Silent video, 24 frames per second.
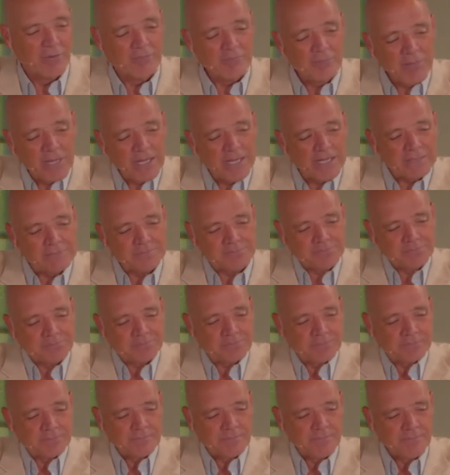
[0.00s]
But
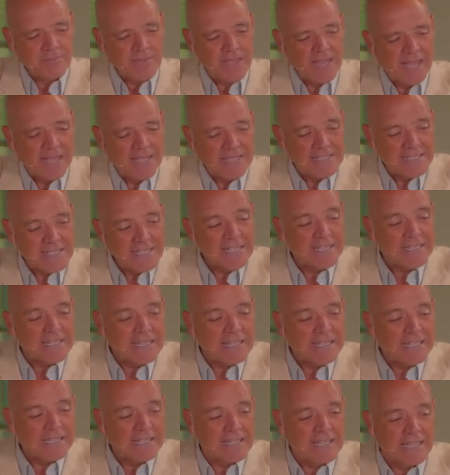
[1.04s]
I did
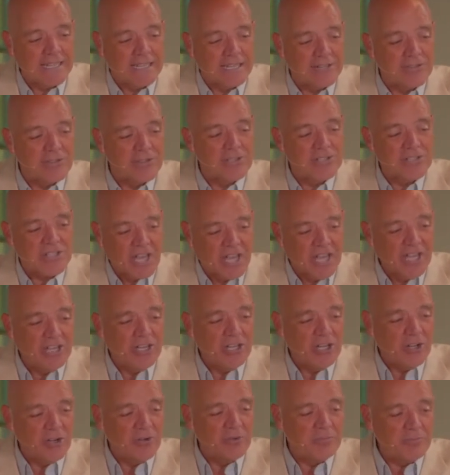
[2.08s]
indicate this
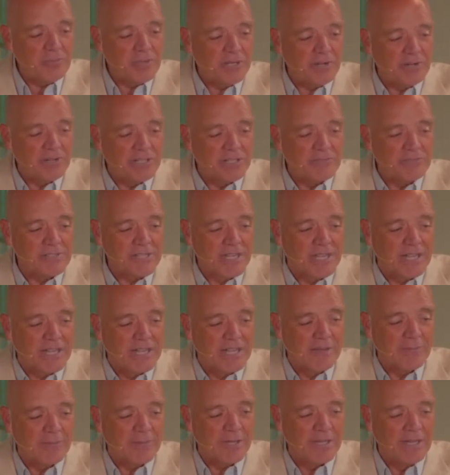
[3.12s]
unknown period of
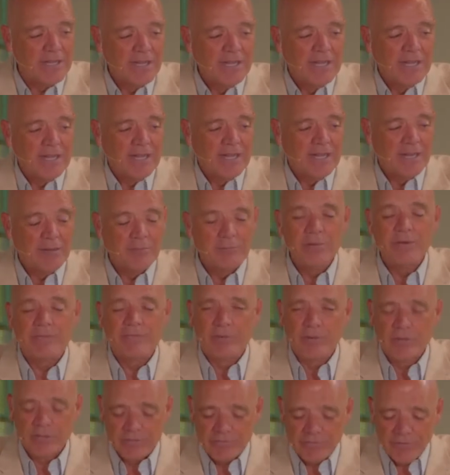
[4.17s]
time uh,
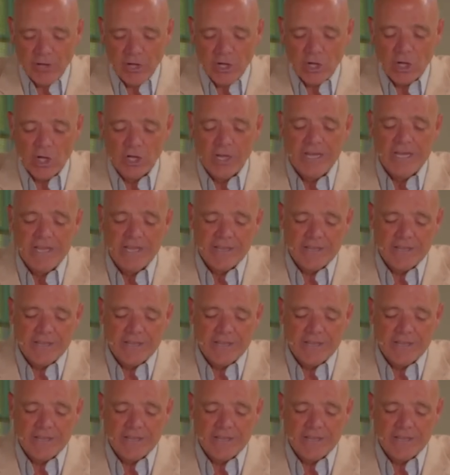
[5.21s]
before the fall.